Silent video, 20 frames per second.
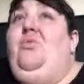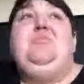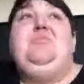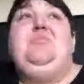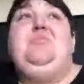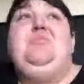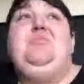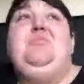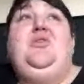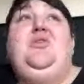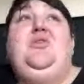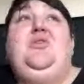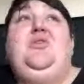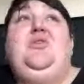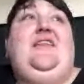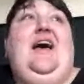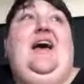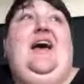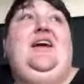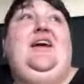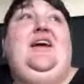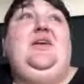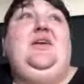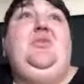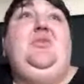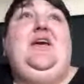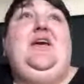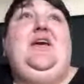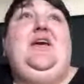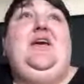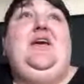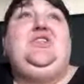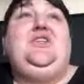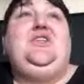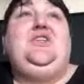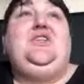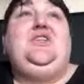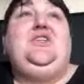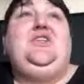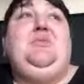where is the motivation in that?
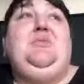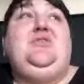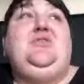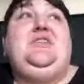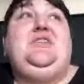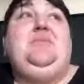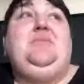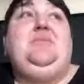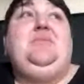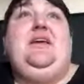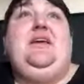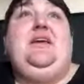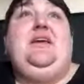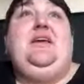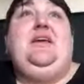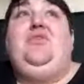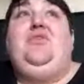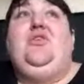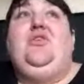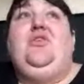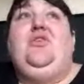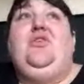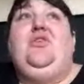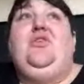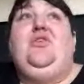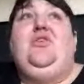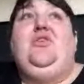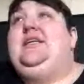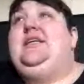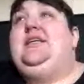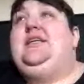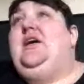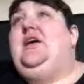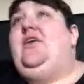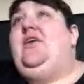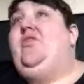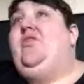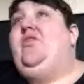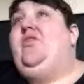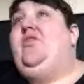Communication is supposed to be for
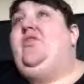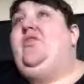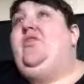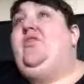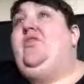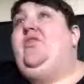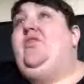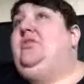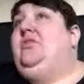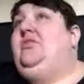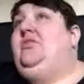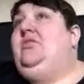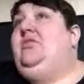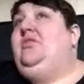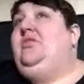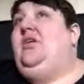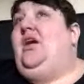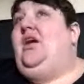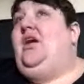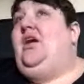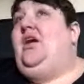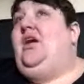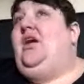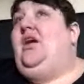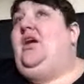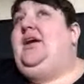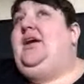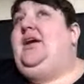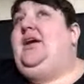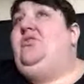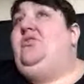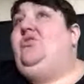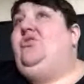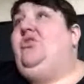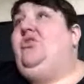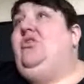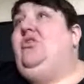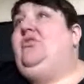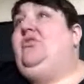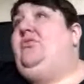connecting to other people.
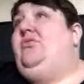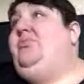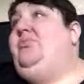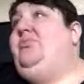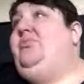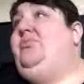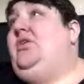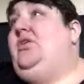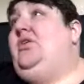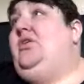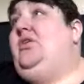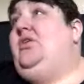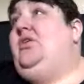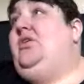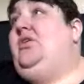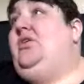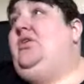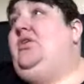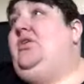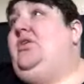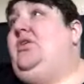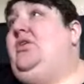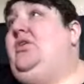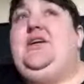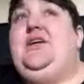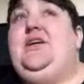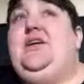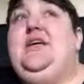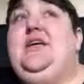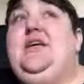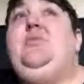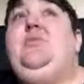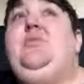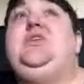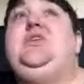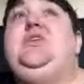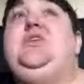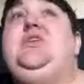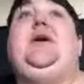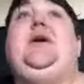And sure, you'll press the button to get your
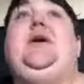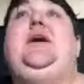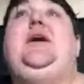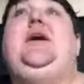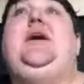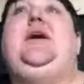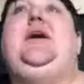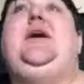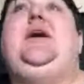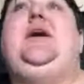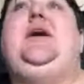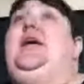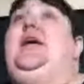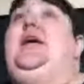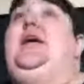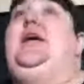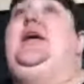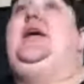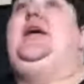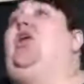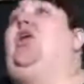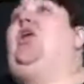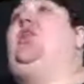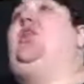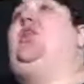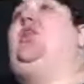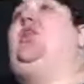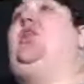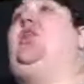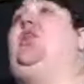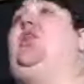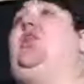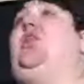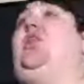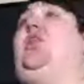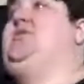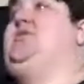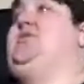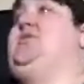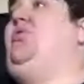sandwich, but you're not learning
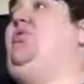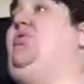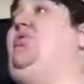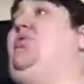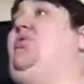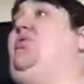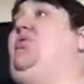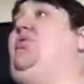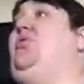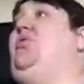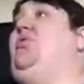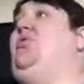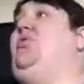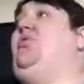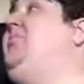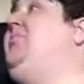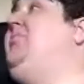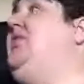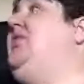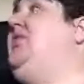the most important part of